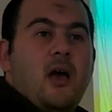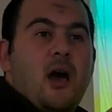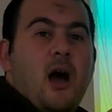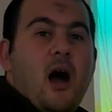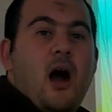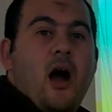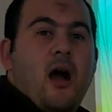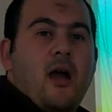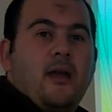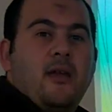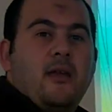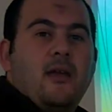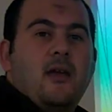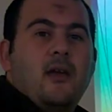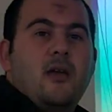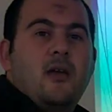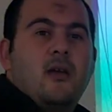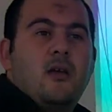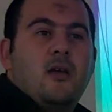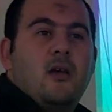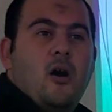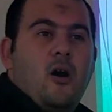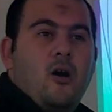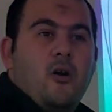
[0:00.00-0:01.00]
high,
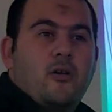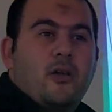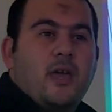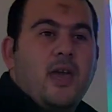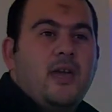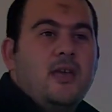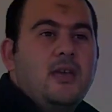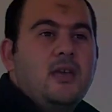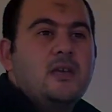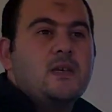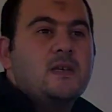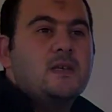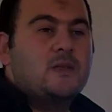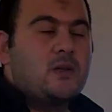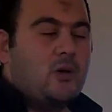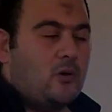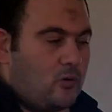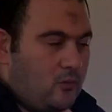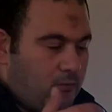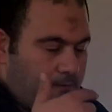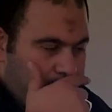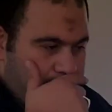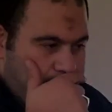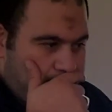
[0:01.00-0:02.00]
okay? So,
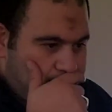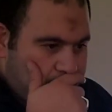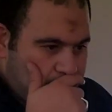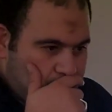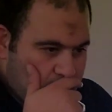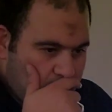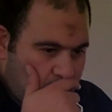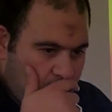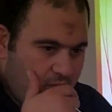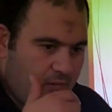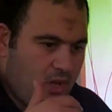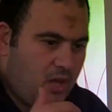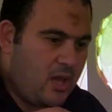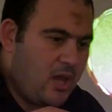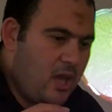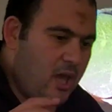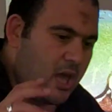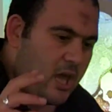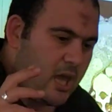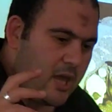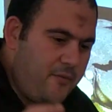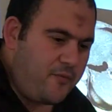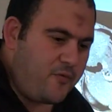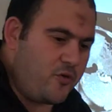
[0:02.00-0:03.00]

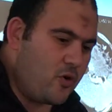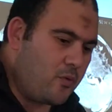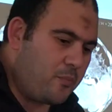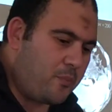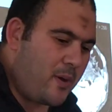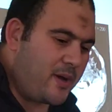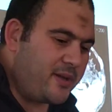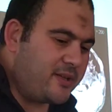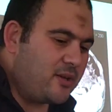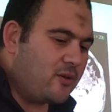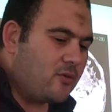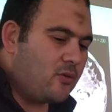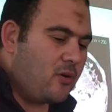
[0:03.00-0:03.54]
if your body,